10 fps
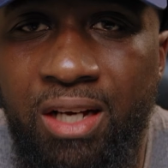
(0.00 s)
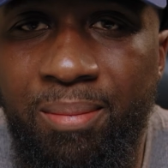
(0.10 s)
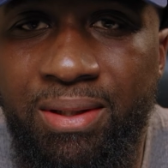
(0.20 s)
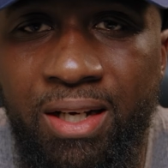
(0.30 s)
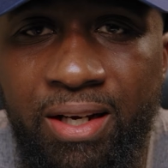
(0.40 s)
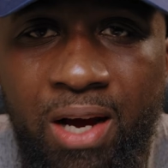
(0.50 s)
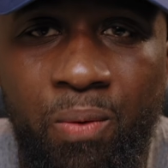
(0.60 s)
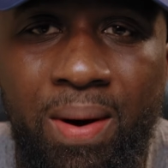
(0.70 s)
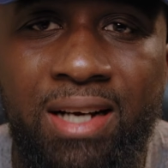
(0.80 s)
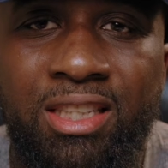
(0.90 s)
I'm gonna tell y'all
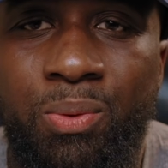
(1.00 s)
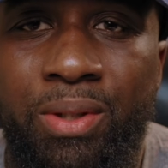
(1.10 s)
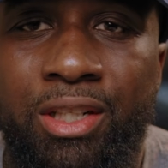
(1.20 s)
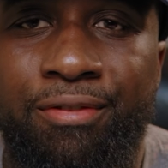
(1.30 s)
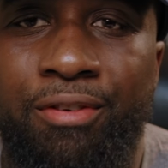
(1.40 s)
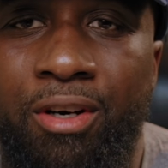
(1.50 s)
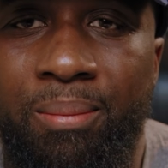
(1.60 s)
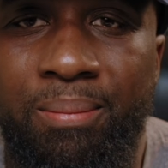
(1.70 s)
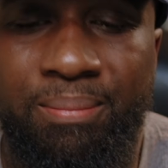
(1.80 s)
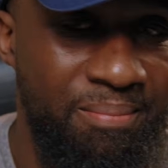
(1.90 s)
why I switched
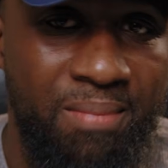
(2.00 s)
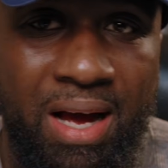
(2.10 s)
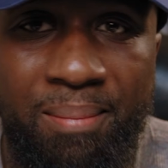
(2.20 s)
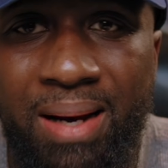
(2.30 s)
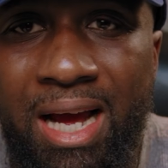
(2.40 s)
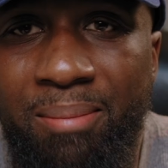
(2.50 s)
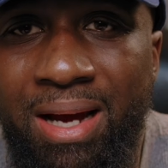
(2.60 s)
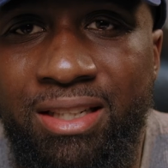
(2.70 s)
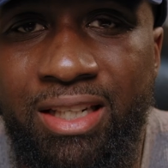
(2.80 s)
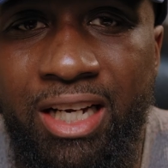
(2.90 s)
from my
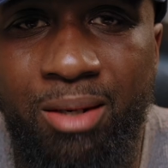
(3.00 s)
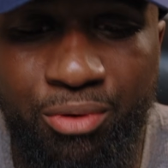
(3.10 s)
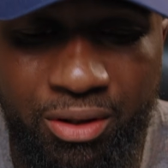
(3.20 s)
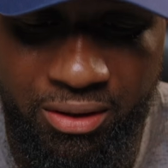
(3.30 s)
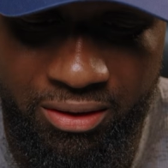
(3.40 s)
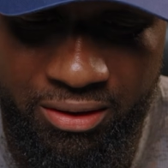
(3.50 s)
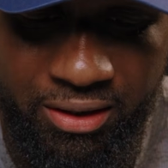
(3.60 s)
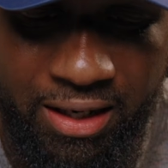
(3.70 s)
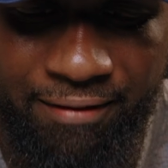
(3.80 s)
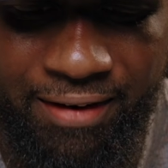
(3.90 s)
Blackmagic camera to
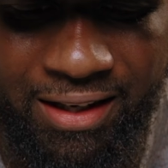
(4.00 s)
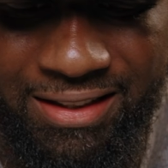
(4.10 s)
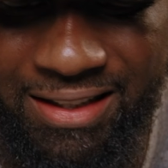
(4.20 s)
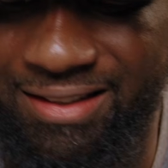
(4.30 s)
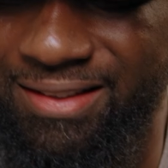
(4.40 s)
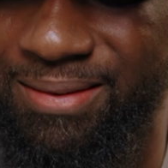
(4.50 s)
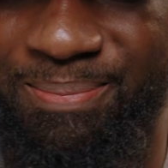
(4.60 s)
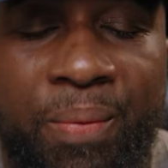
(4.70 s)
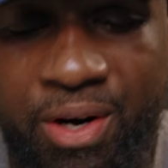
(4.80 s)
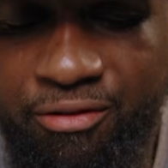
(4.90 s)
the FX6.
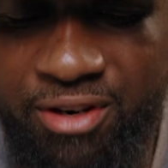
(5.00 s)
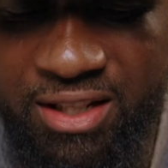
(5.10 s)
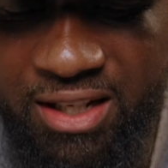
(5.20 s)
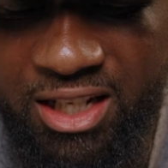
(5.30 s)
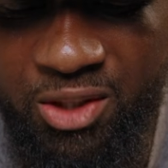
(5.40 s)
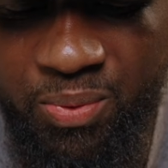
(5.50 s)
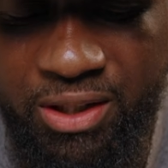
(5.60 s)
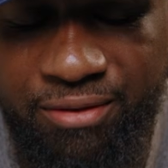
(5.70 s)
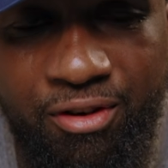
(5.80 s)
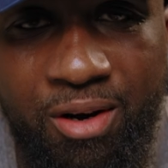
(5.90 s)
One of the reasons I
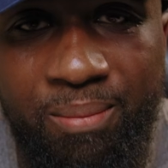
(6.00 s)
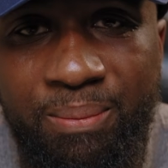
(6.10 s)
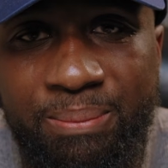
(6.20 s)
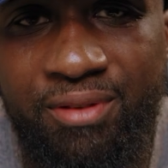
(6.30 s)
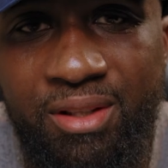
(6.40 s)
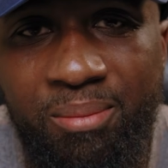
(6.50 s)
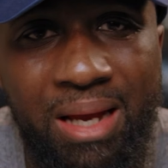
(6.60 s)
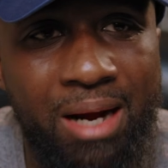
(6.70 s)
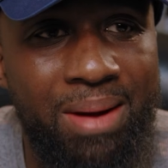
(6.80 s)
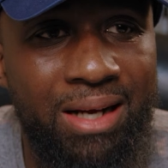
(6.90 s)
switched from the
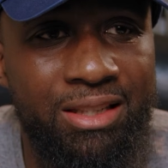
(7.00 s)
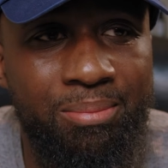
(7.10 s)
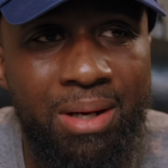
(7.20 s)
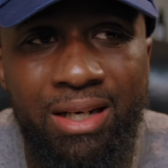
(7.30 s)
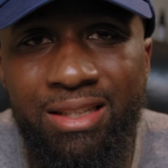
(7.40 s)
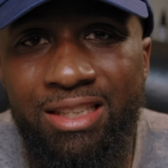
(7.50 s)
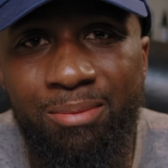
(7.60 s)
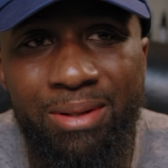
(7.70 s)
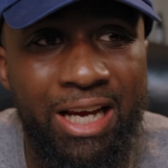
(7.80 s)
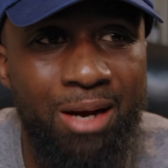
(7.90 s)
Blackmagic Pocket
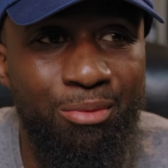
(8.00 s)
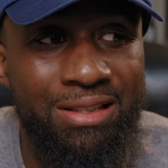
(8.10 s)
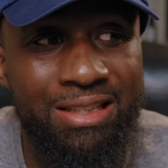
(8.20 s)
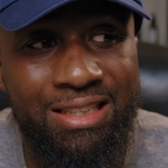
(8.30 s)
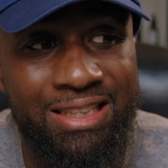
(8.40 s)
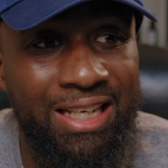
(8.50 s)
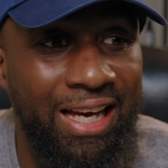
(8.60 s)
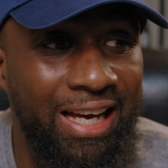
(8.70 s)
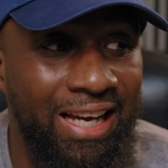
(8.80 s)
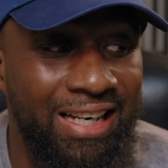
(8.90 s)
Cinema Camera
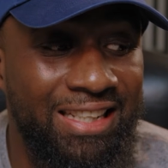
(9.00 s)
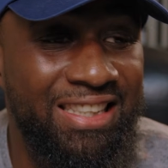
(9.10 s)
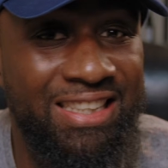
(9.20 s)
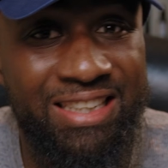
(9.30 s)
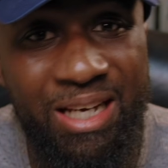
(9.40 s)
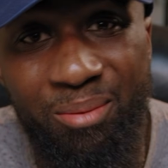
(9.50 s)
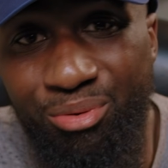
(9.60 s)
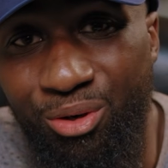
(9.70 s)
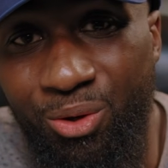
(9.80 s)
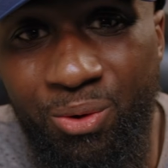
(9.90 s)
6K and the 6K
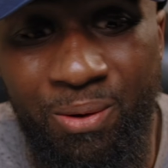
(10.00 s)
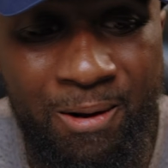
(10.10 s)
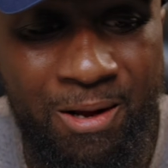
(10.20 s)
Pro